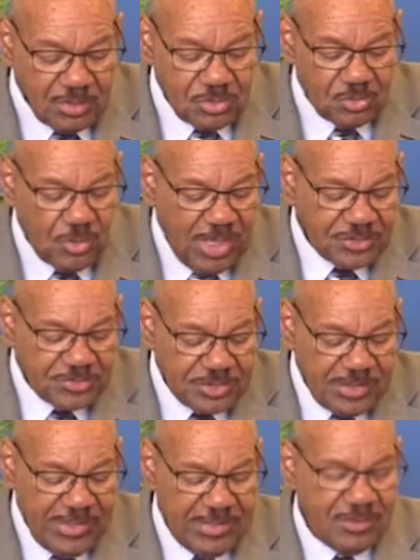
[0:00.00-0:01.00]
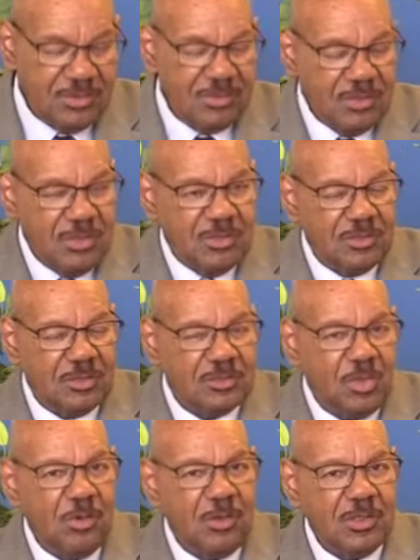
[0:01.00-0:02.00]
trust in the
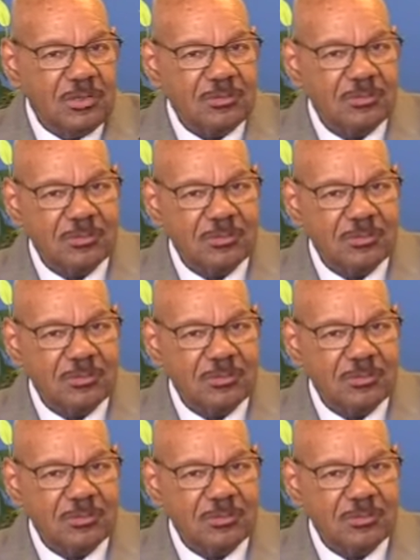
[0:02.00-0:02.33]
Lord.